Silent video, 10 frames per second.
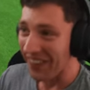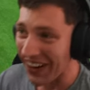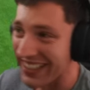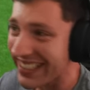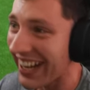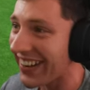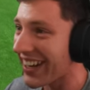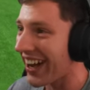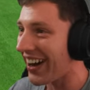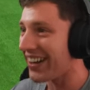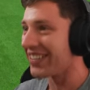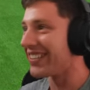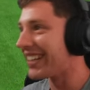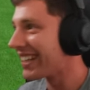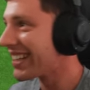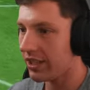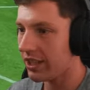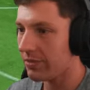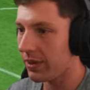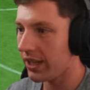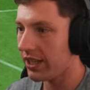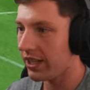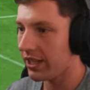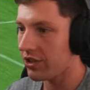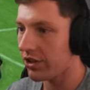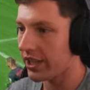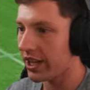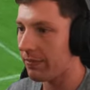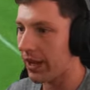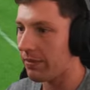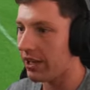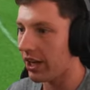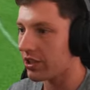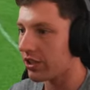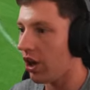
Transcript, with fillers: What is going on? Let's play. Ellen Jr., can you play me?